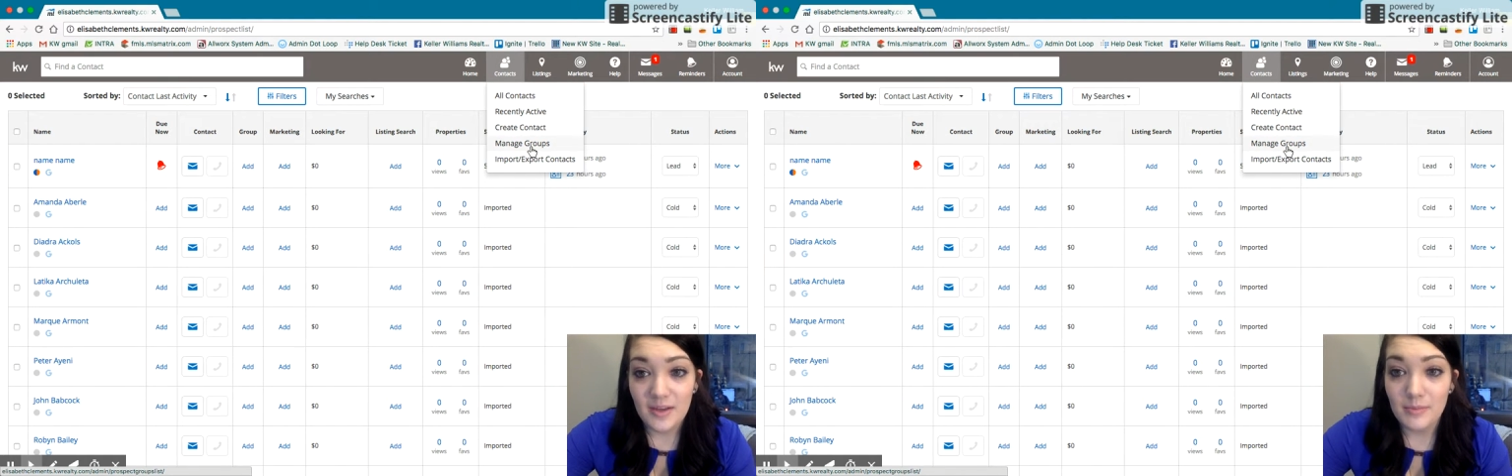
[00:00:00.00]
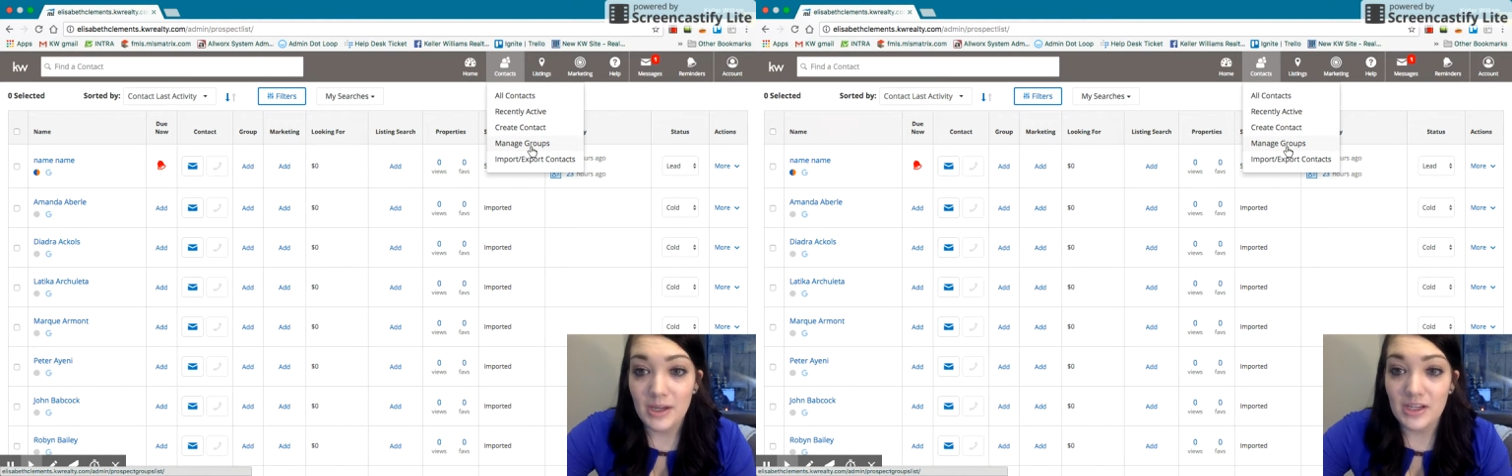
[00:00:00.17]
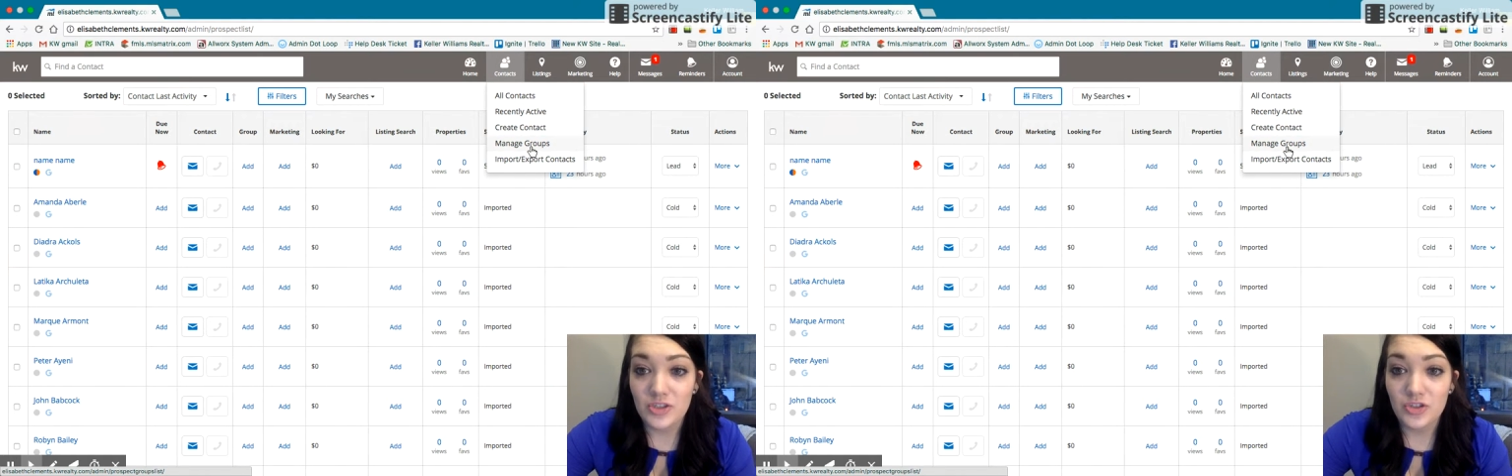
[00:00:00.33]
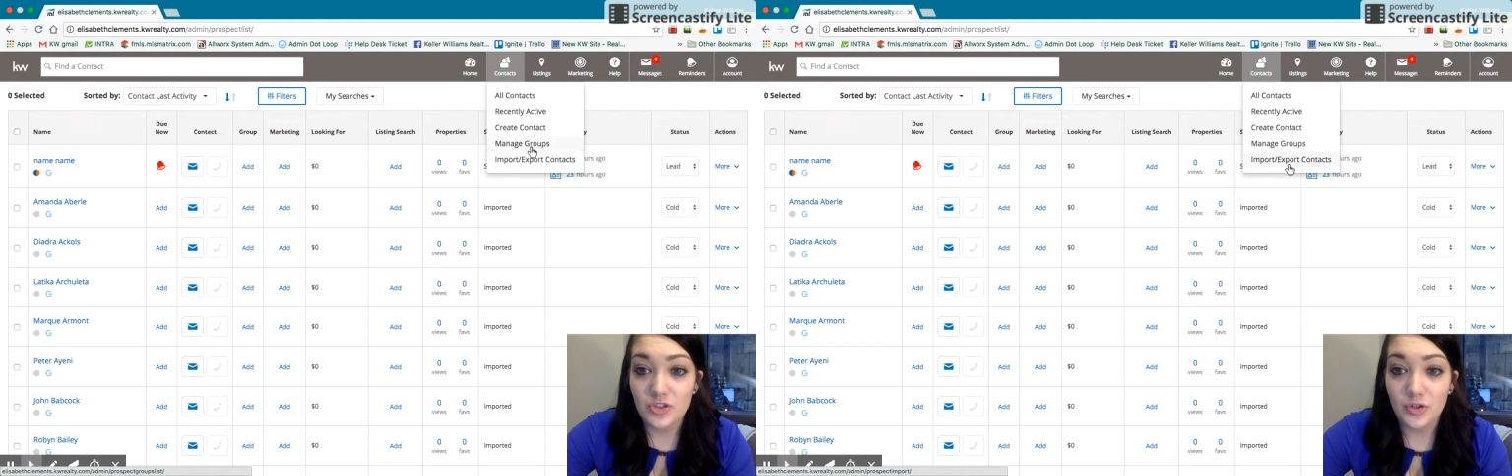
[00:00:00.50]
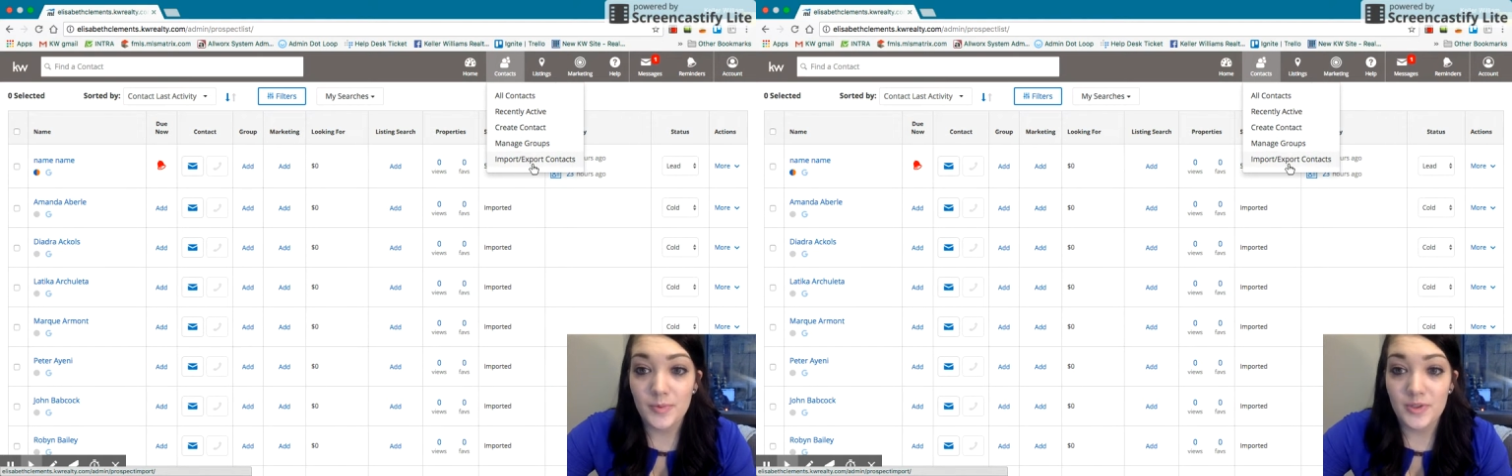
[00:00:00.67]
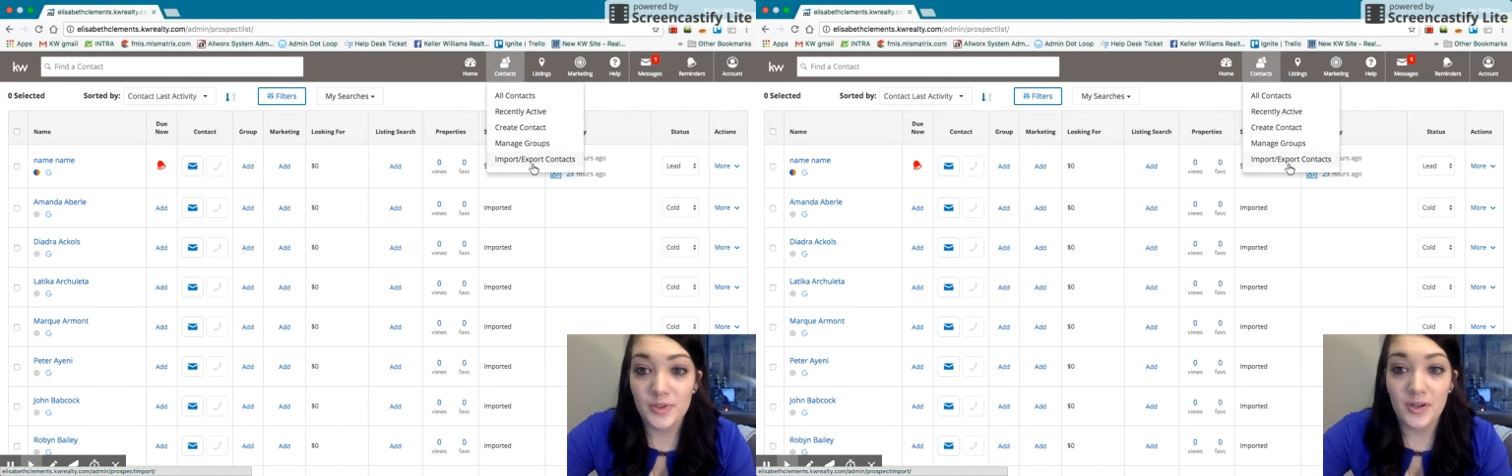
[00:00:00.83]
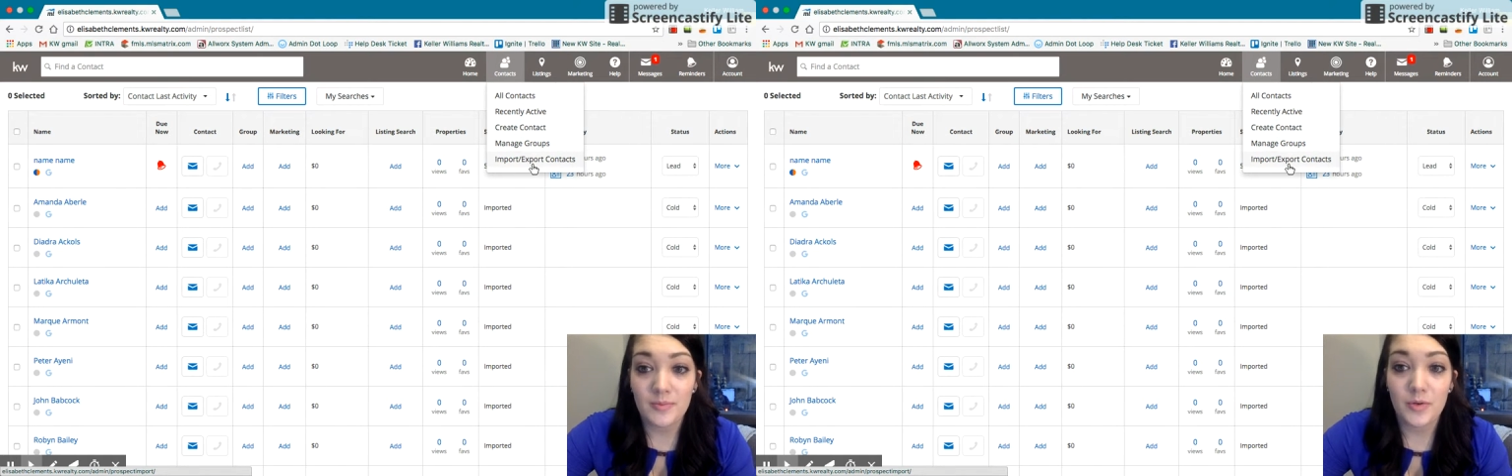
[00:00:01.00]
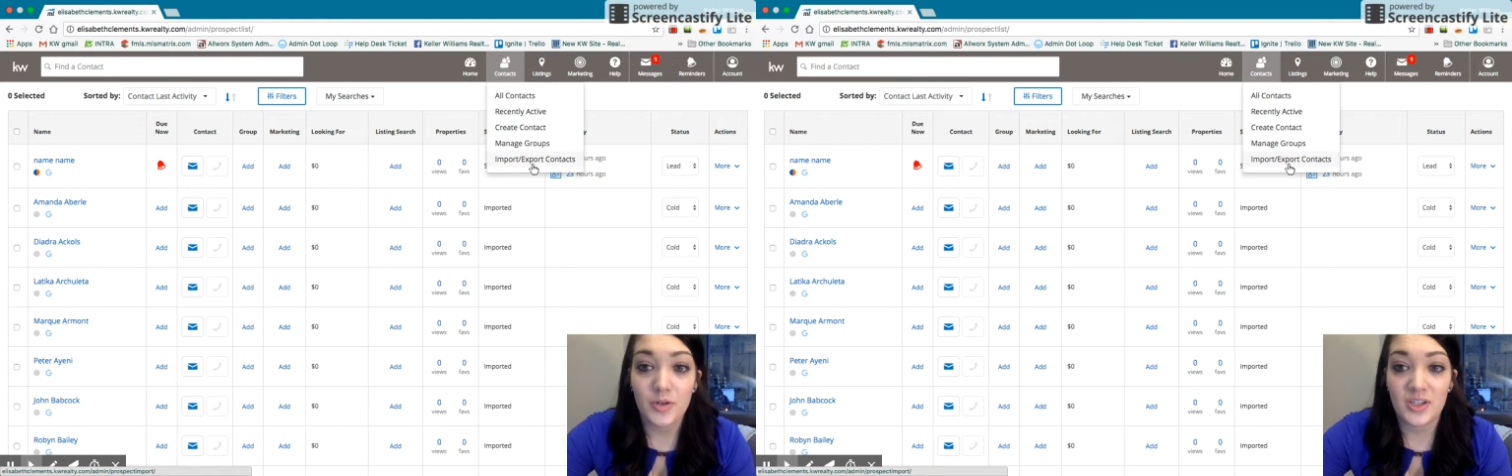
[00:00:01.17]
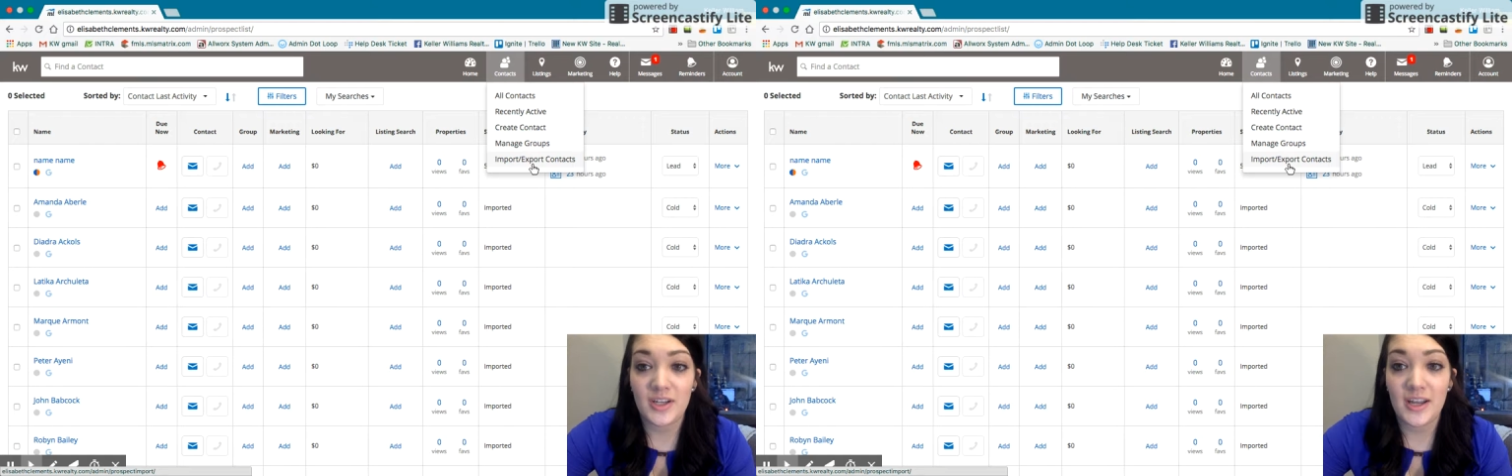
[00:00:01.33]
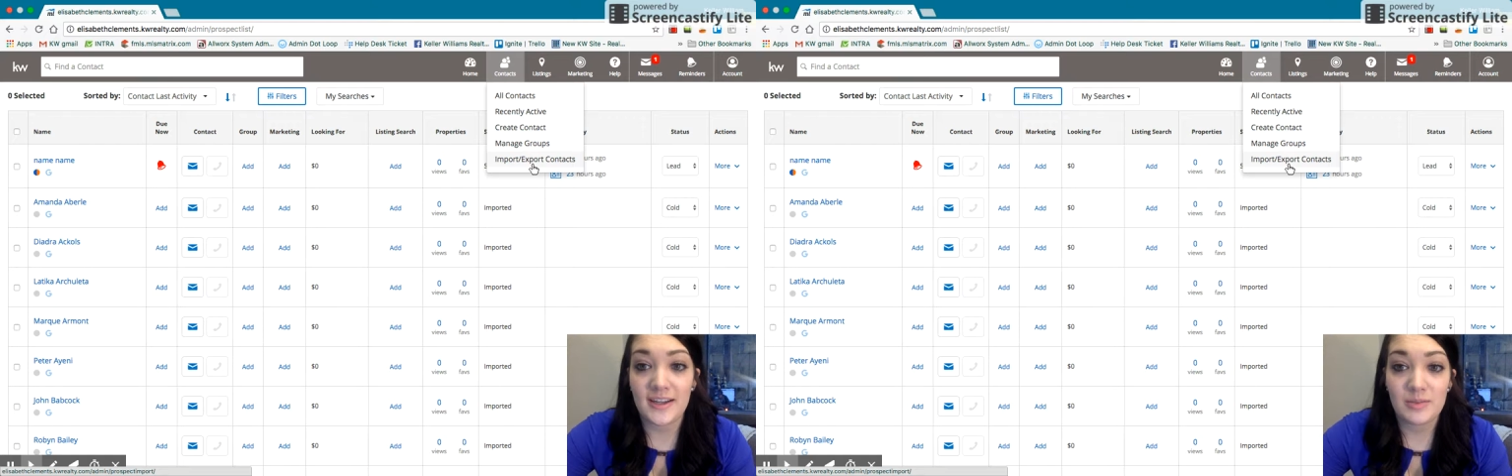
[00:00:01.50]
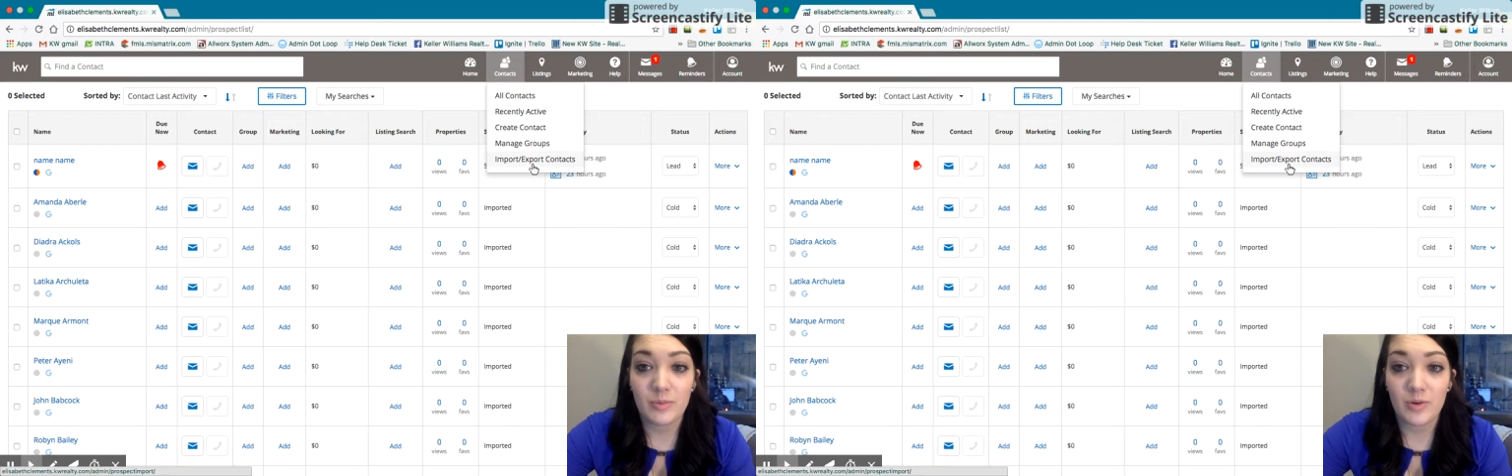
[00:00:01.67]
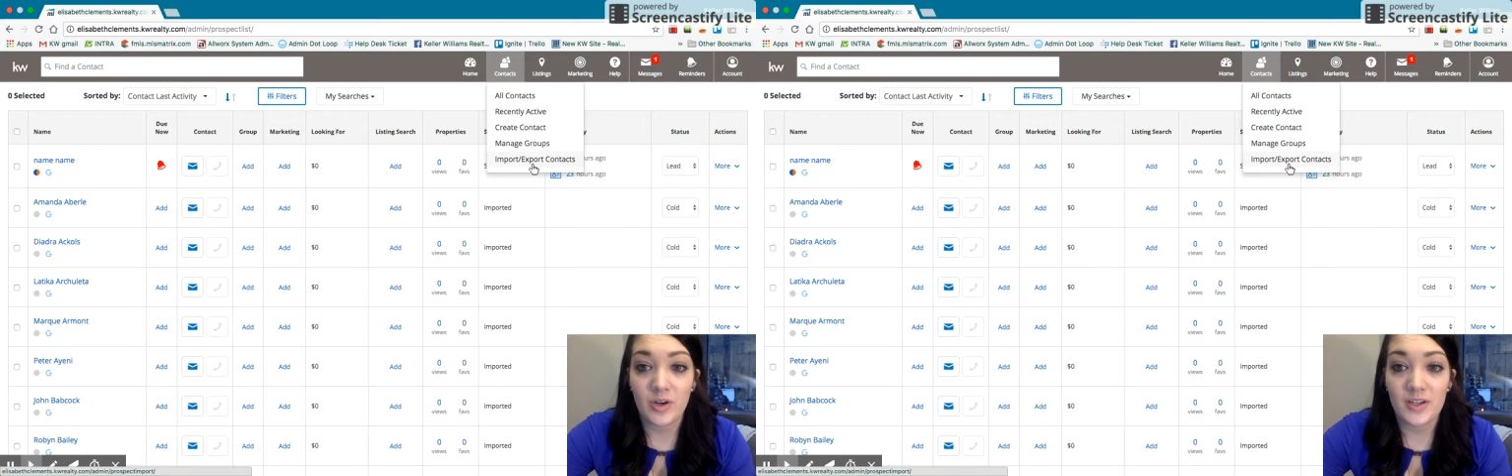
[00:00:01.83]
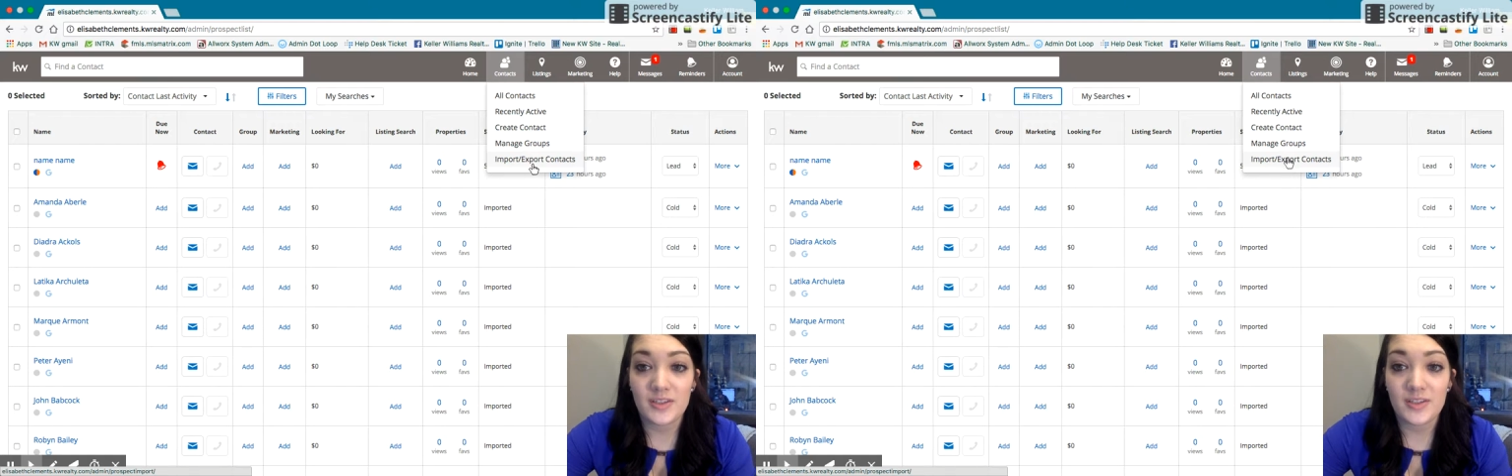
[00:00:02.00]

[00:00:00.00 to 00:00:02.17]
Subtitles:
manage groups, or import and export.